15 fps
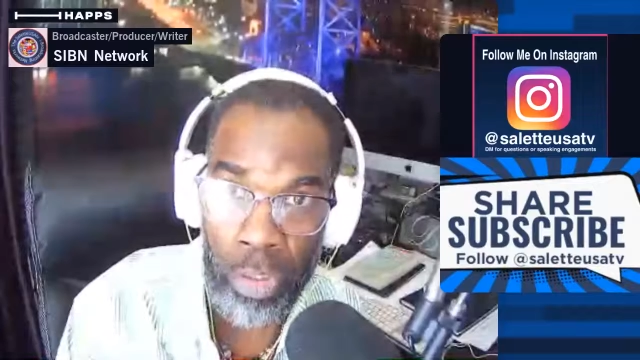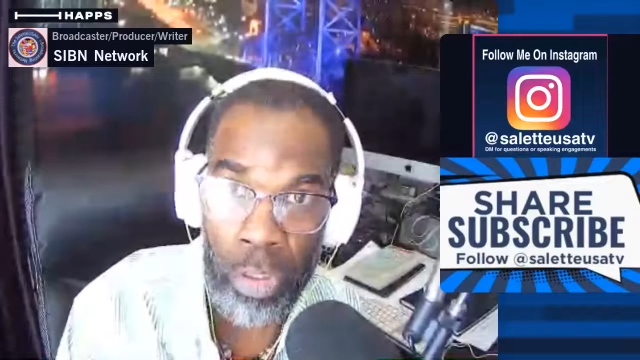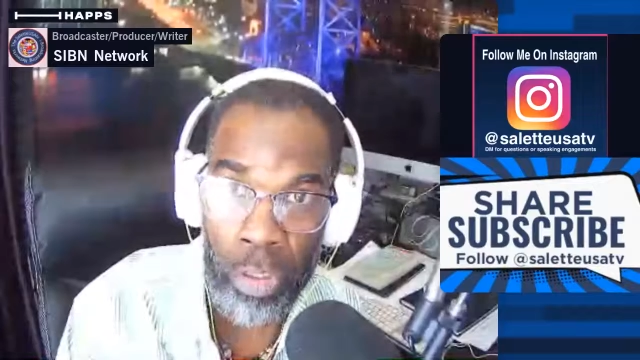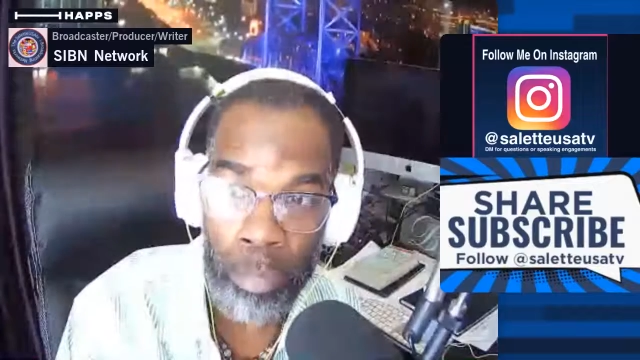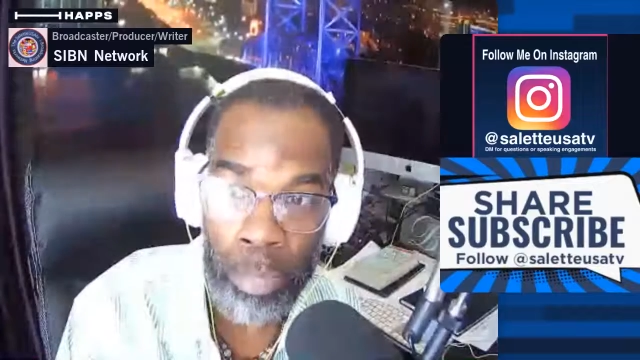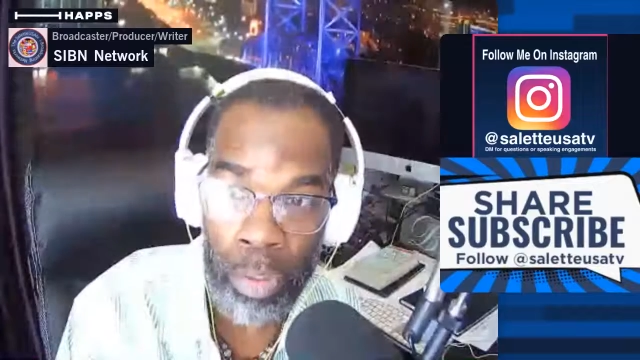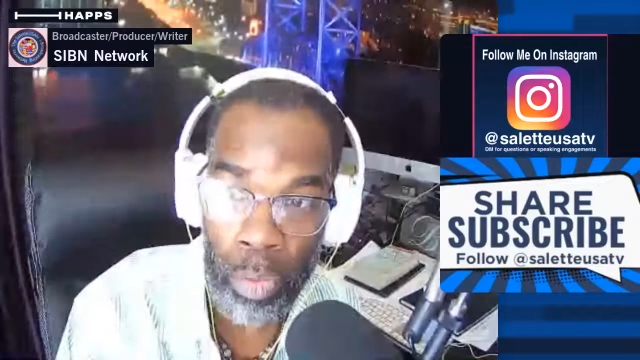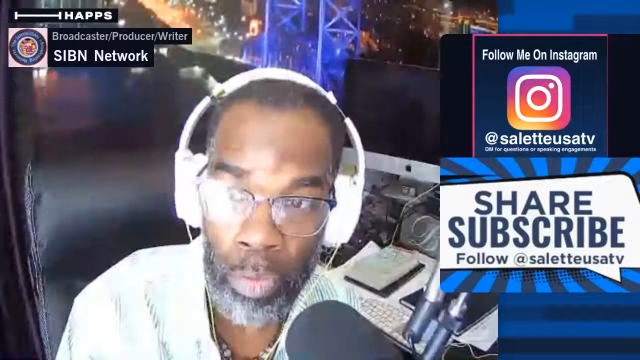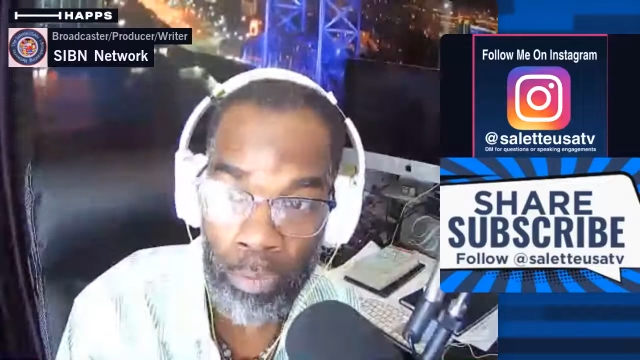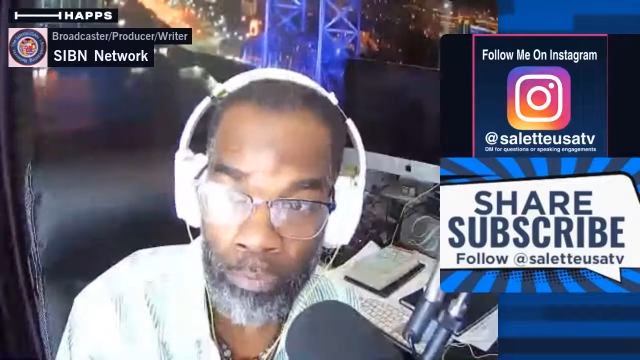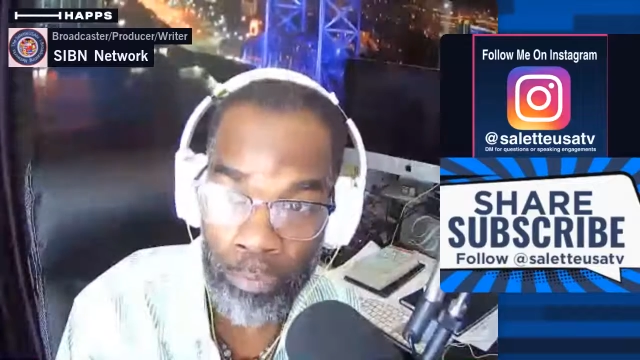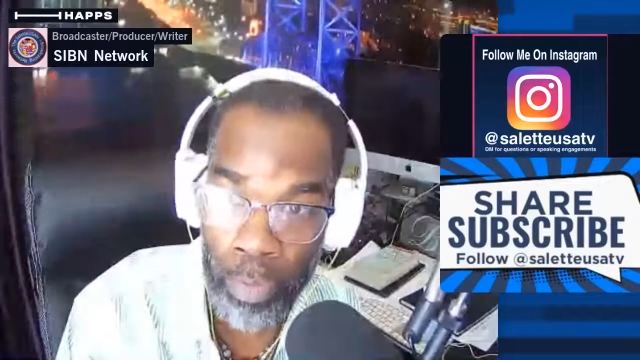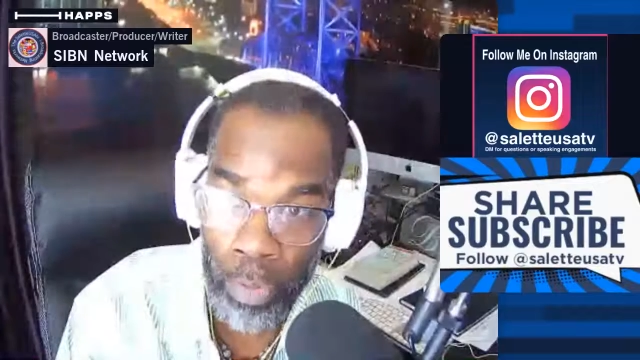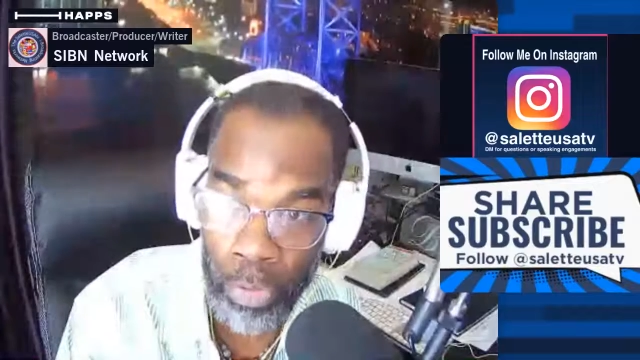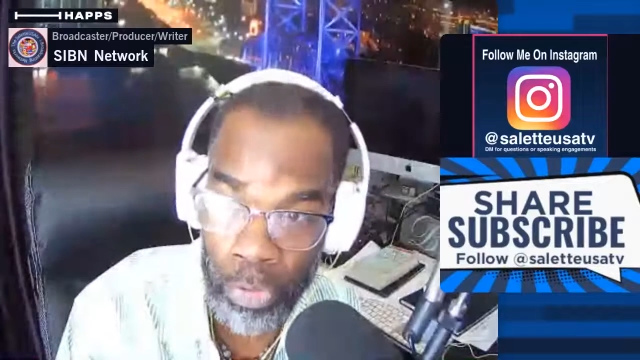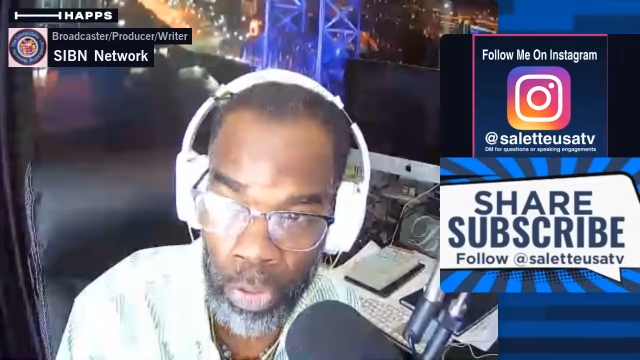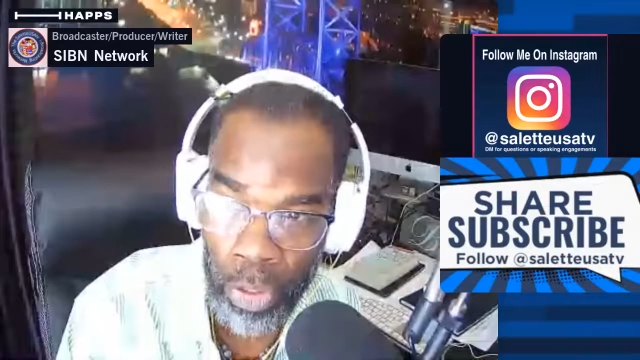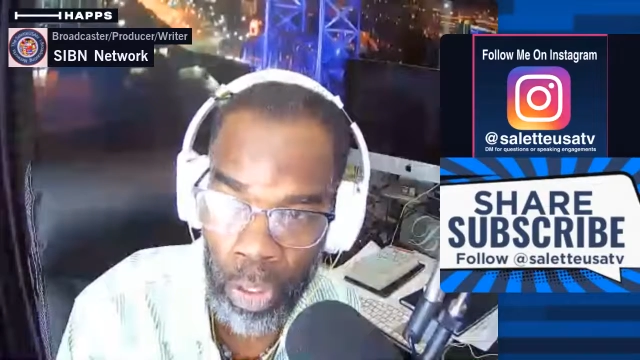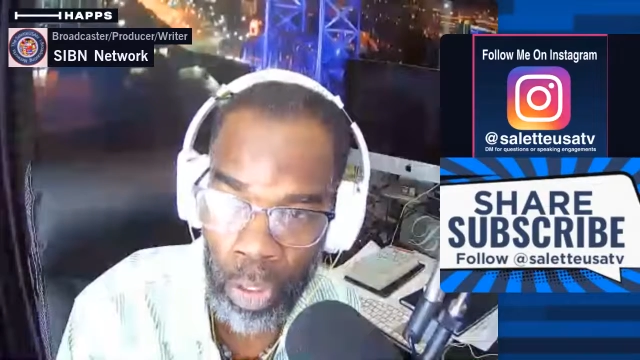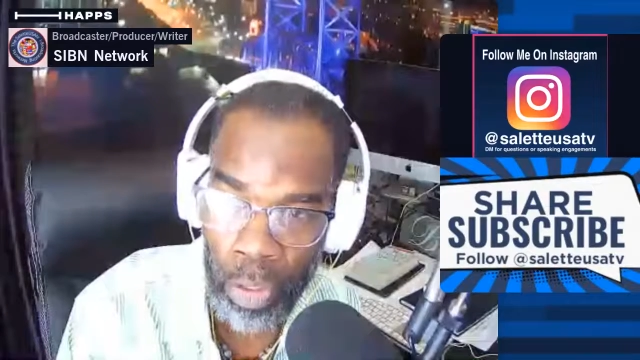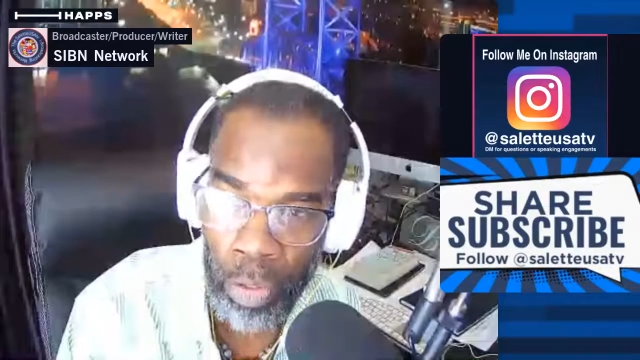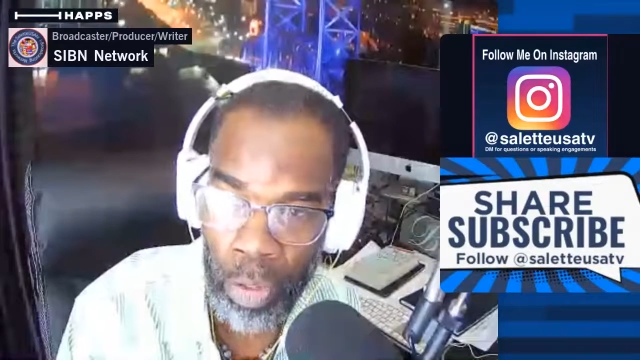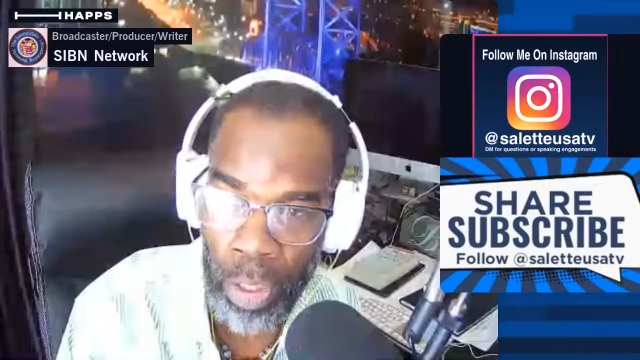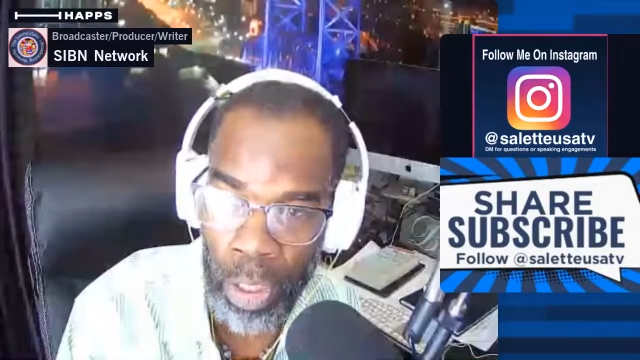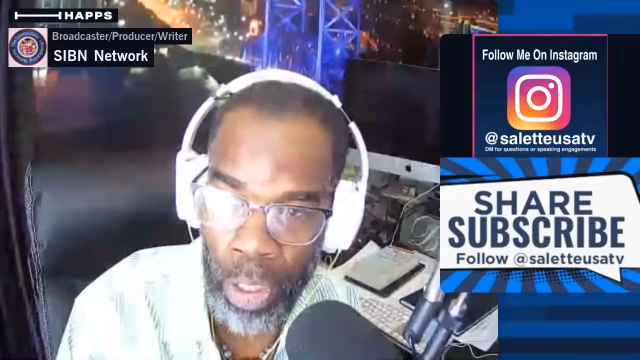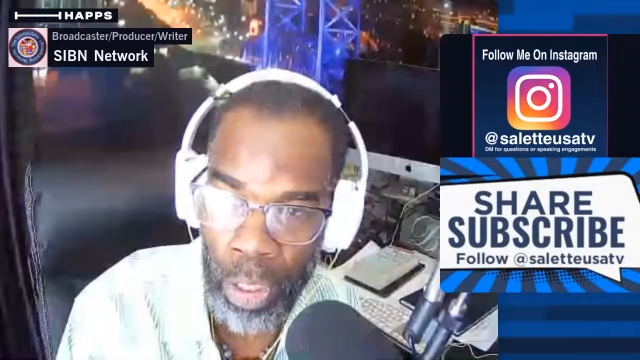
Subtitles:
hear me refer to her